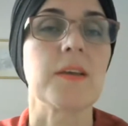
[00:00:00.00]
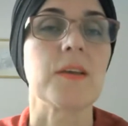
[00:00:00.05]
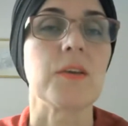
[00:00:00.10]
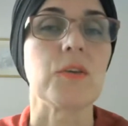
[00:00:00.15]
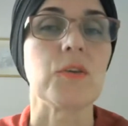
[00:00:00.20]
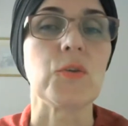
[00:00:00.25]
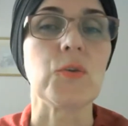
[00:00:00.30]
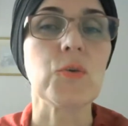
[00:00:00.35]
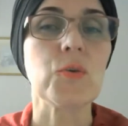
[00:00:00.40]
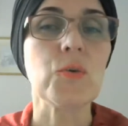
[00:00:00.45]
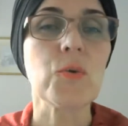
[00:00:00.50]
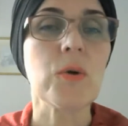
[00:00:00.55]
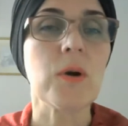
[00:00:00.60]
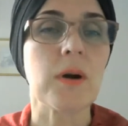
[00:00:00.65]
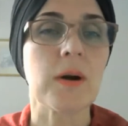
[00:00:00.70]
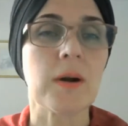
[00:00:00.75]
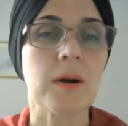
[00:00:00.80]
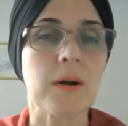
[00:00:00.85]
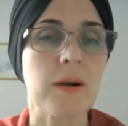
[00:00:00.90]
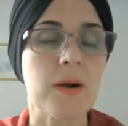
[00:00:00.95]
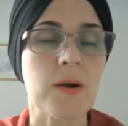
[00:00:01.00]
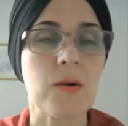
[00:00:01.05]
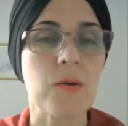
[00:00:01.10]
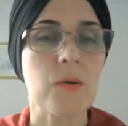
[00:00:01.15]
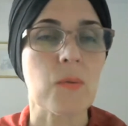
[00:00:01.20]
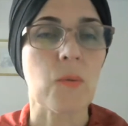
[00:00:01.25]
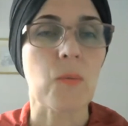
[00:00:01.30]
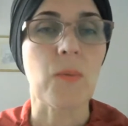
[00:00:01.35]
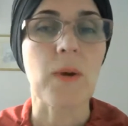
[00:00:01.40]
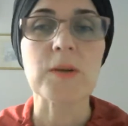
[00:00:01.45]
You are
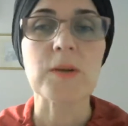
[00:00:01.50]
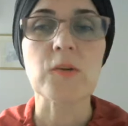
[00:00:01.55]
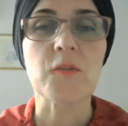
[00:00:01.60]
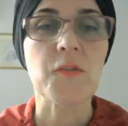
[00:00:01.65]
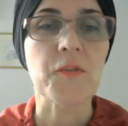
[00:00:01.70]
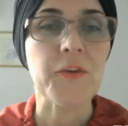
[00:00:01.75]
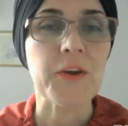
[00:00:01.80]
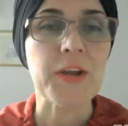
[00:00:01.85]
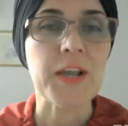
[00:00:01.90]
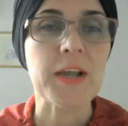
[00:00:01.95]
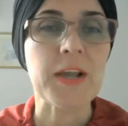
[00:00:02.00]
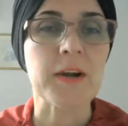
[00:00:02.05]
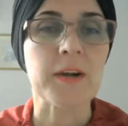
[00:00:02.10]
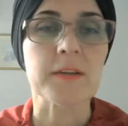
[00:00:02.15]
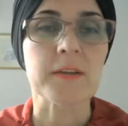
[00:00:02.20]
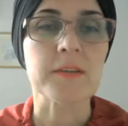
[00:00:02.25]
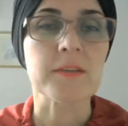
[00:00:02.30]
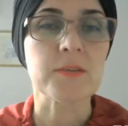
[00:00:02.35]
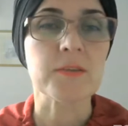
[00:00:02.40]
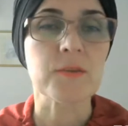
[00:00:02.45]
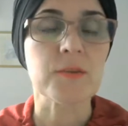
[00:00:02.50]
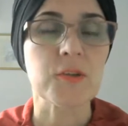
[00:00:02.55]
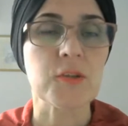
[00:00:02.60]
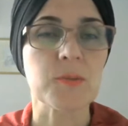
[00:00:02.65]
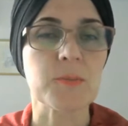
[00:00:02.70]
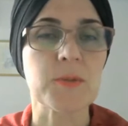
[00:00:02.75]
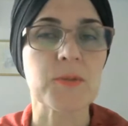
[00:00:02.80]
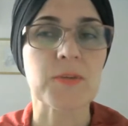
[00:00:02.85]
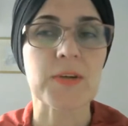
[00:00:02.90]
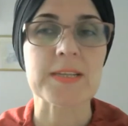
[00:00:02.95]
one of rare two
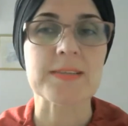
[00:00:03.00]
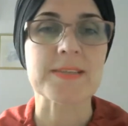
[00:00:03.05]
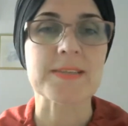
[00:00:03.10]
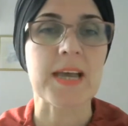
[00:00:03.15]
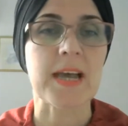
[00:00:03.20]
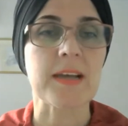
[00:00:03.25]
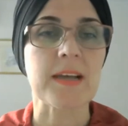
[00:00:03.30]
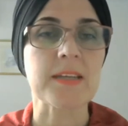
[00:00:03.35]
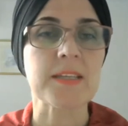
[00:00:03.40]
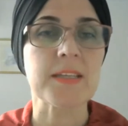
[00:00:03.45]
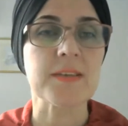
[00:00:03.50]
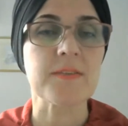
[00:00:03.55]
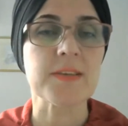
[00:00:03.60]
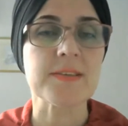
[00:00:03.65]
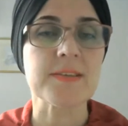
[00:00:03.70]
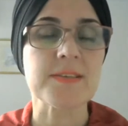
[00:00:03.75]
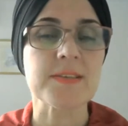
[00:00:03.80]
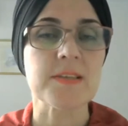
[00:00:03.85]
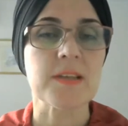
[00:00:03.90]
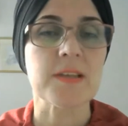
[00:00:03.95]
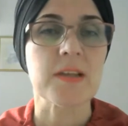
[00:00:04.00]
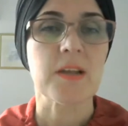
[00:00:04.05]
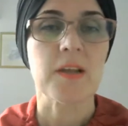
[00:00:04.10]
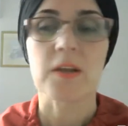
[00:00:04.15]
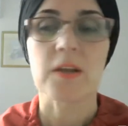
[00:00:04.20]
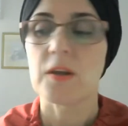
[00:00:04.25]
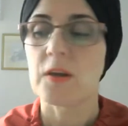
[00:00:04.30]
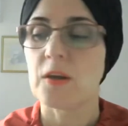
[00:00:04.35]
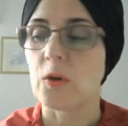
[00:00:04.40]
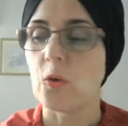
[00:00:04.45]
human rights activists
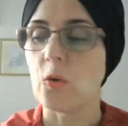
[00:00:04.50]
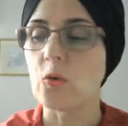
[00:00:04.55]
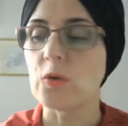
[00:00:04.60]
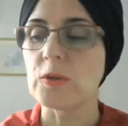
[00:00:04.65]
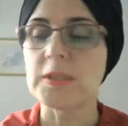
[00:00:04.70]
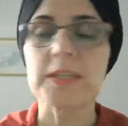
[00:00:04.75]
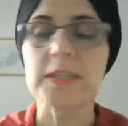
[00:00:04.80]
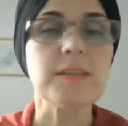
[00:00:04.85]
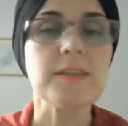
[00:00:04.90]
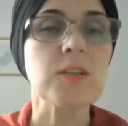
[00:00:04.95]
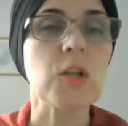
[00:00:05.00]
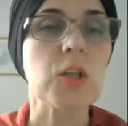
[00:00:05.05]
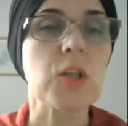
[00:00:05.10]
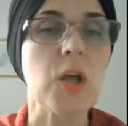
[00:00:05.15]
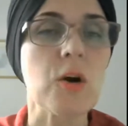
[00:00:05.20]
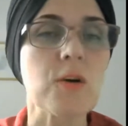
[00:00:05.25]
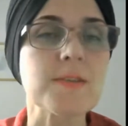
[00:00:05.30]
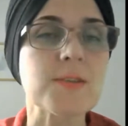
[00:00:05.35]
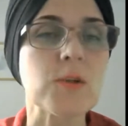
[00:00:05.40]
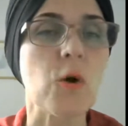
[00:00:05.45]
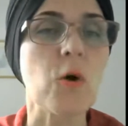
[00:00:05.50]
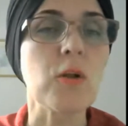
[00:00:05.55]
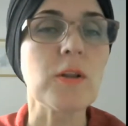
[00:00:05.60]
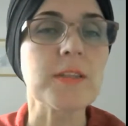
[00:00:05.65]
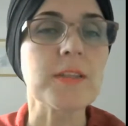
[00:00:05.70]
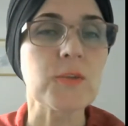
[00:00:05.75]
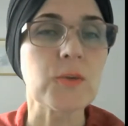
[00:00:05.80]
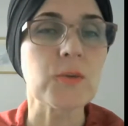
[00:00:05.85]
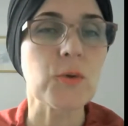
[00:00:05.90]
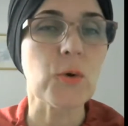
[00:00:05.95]
who didn't close
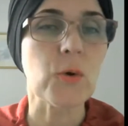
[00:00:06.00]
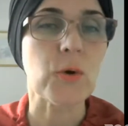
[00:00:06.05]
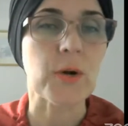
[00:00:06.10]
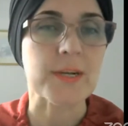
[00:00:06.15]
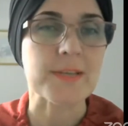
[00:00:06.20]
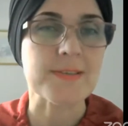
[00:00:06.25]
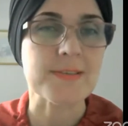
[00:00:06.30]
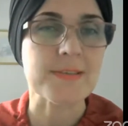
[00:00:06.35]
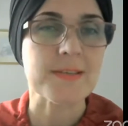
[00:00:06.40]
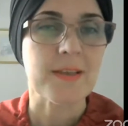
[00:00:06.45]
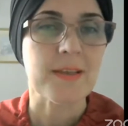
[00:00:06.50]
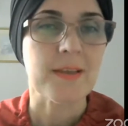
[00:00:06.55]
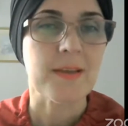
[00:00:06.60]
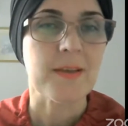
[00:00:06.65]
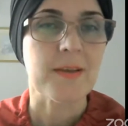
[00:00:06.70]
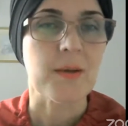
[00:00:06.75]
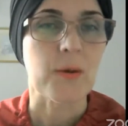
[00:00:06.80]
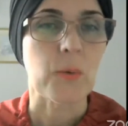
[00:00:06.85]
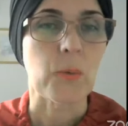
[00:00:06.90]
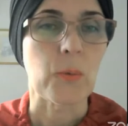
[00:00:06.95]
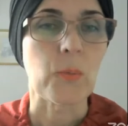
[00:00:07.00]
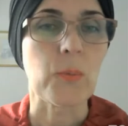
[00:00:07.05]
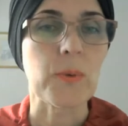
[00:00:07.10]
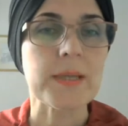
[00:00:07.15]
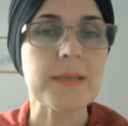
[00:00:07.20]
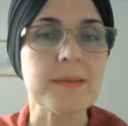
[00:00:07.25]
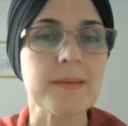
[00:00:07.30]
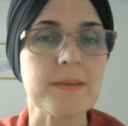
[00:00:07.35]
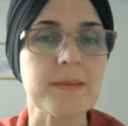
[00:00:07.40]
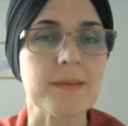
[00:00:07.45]
all the doors
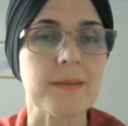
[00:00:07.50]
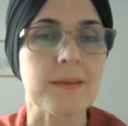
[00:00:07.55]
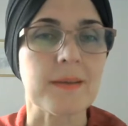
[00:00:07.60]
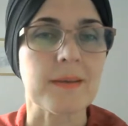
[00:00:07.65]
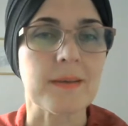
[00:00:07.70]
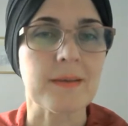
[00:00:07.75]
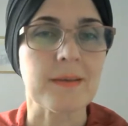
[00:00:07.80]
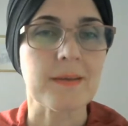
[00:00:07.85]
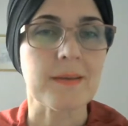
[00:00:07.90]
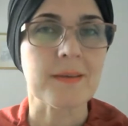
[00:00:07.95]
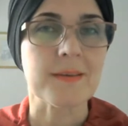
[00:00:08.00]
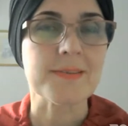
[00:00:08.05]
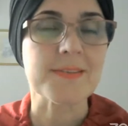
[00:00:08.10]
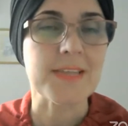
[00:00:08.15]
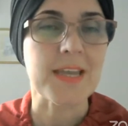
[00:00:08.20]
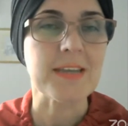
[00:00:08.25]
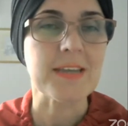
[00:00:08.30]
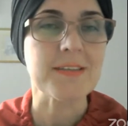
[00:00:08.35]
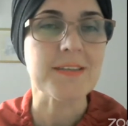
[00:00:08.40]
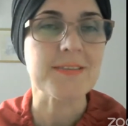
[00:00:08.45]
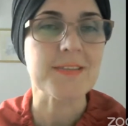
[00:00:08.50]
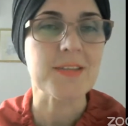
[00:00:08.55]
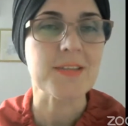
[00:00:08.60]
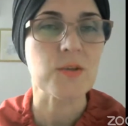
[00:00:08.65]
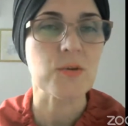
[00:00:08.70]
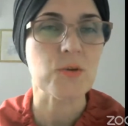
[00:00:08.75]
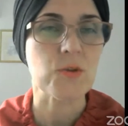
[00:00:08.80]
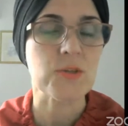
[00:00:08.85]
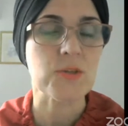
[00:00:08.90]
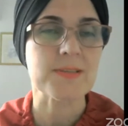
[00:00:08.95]
with state
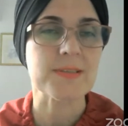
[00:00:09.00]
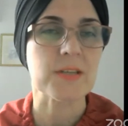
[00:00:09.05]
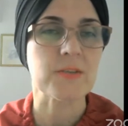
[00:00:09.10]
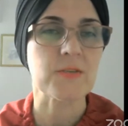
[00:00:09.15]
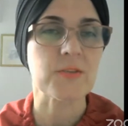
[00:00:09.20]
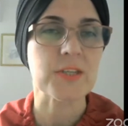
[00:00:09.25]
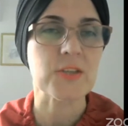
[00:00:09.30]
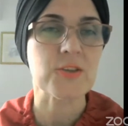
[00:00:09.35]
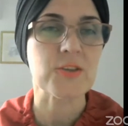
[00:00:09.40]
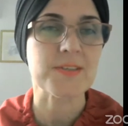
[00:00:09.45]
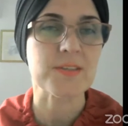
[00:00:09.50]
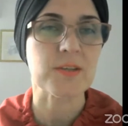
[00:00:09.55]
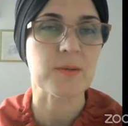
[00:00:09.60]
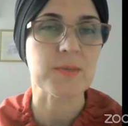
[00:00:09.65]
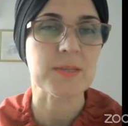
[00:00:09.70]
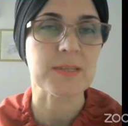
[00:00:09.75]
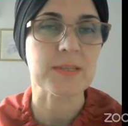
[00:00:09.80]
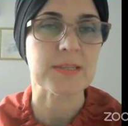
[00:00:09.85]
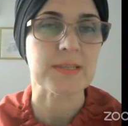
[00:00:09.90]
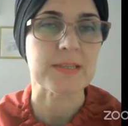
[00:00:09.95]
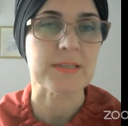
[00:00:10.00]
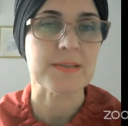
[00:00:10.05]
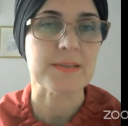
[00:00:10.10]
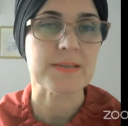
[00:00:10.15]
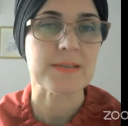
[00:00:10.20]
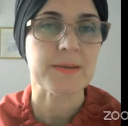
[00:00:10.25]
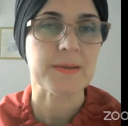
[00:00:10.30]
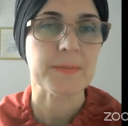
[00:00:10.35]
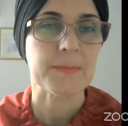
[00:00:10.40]
institutions and religious communities.